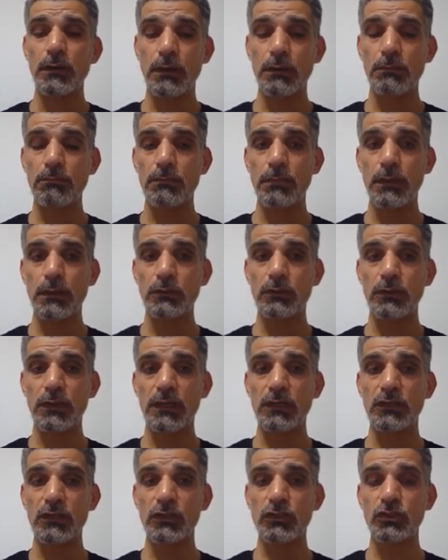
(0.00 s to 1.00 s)
um, it,
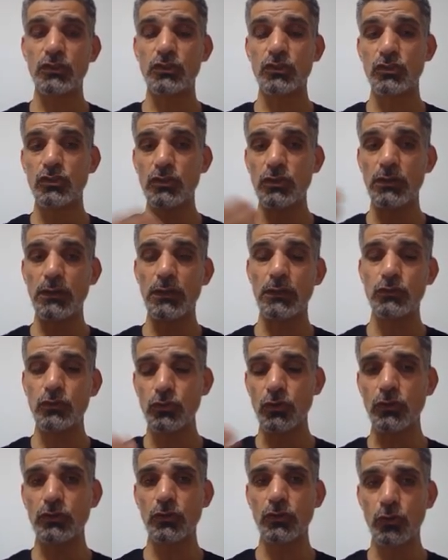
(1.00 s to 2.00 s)
it is, it's
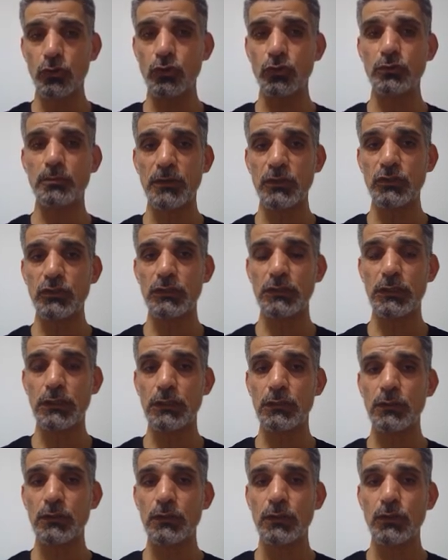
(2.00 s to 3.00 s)
not a good
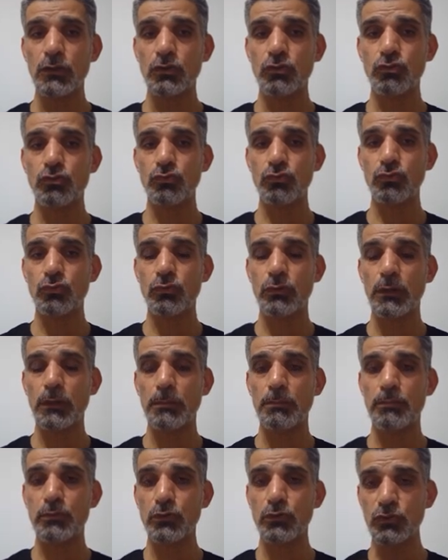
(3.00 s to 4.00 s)
machine to uh,
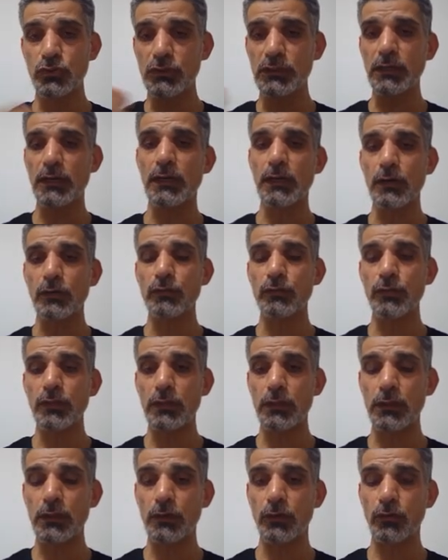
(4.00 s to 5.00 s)
preserve
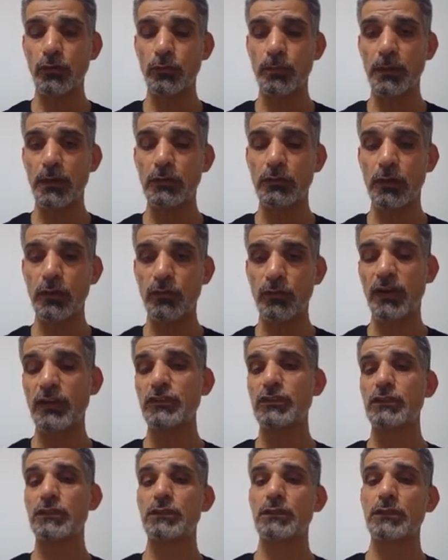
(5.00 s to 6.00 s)
the respiratory
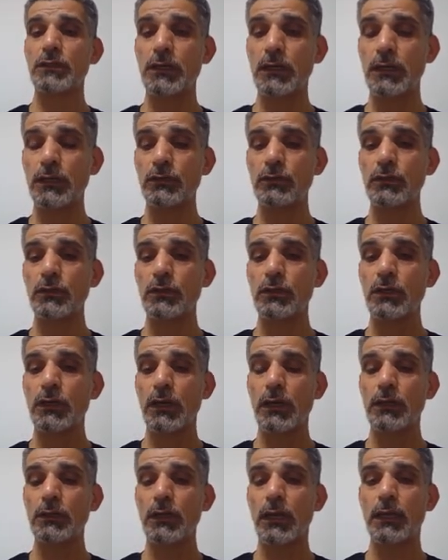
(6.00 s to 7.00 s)
function and
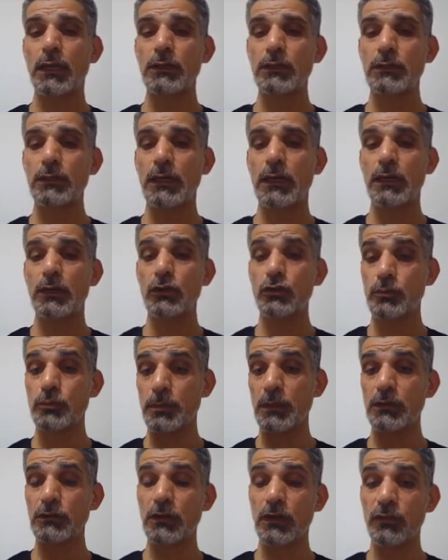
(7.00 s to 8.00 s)
and, and uh,
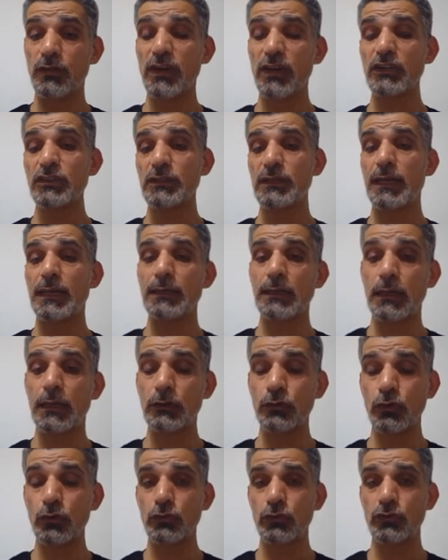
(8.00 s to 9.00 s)
respiratory function and,
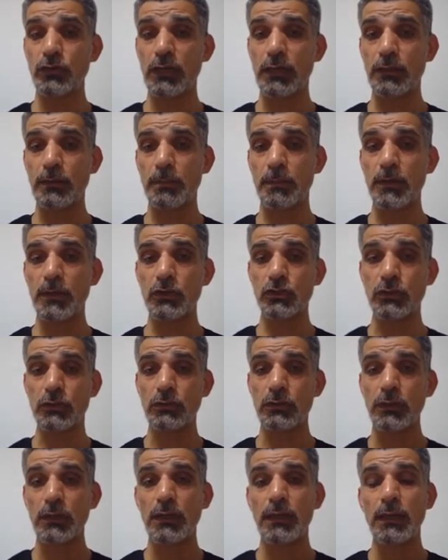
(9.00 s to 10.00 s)
and also train the
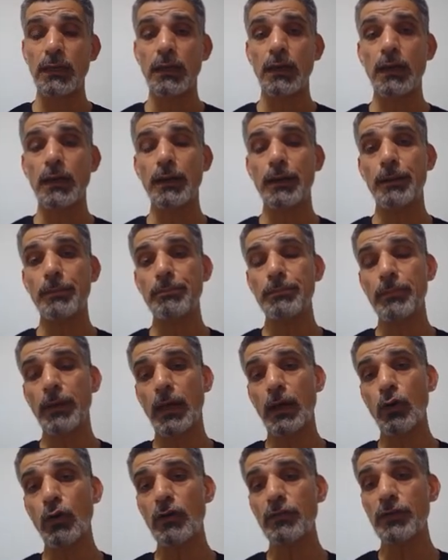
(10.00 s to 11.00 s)
patient. Um,
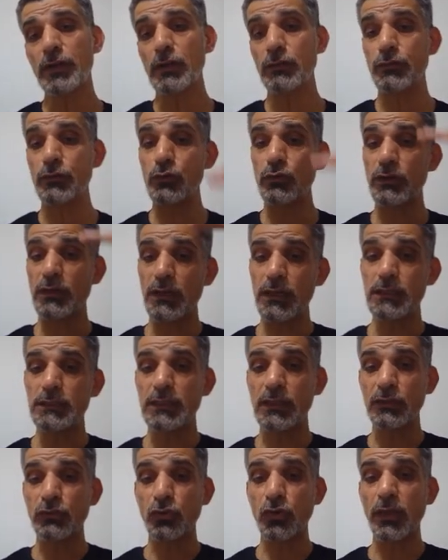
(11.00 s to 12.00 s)
however, if you increase
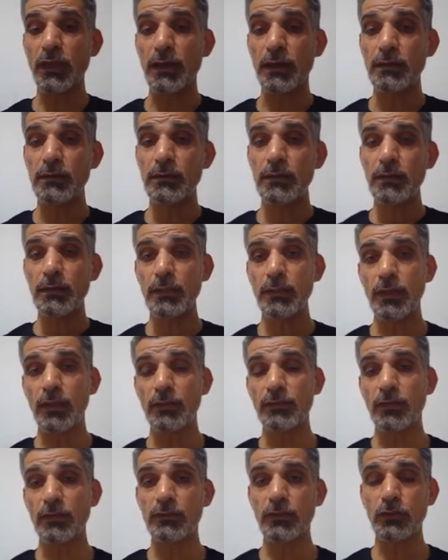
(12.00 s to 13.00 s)
the trigger, the
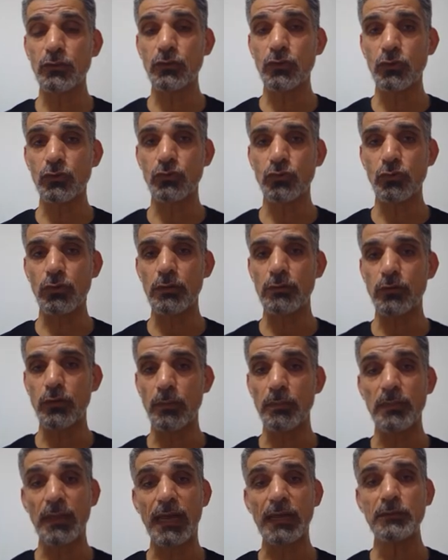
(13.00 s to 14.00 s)
assisted control
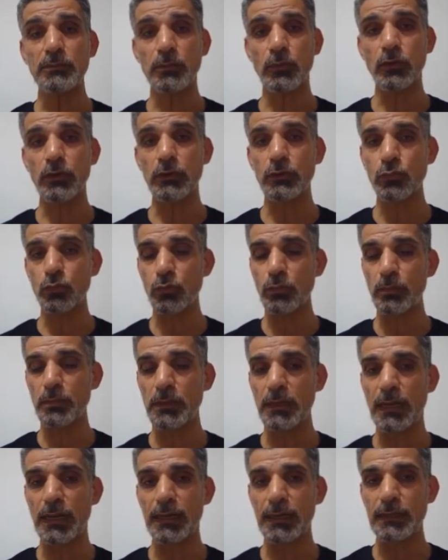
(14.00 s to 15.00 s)
from that point will be
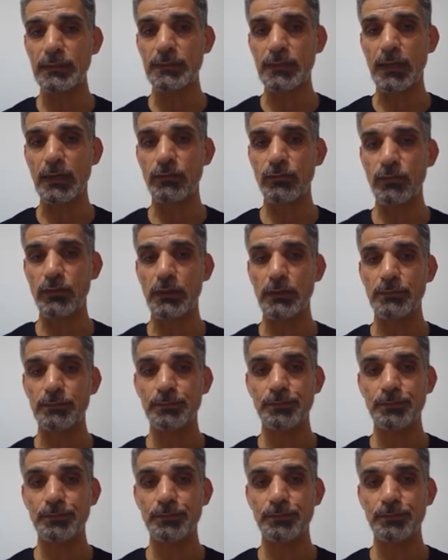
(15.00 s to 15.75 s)
like SIMV.